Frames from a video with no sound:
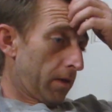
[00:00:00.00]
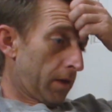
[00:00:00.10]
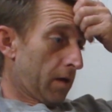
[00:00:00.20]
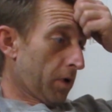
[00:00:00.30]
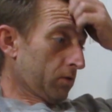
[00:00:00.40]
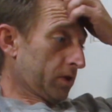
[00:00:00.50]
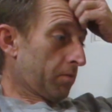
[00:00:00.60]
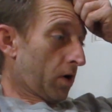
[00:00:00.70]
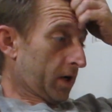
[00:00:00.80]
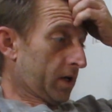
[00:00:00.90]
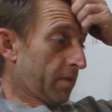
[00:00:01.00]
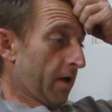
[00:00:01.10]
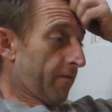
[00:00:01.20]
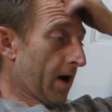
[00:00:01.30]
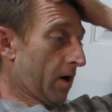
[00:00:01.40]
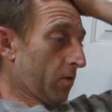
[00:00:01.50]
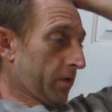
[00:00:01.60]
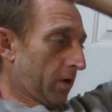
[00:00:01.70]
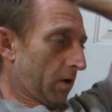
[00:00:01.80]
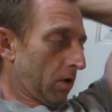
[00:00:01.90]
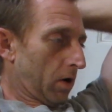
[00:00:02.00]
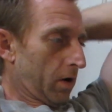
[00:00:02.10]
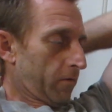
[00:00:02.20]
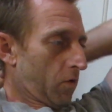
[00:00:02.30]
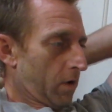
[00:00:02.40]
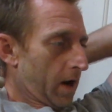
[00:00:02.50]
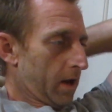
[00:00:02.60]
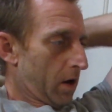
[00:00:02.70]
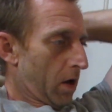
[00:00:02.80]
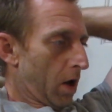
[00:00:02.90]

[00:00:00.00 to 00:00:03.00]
The opposing parties may file with the clerk of court an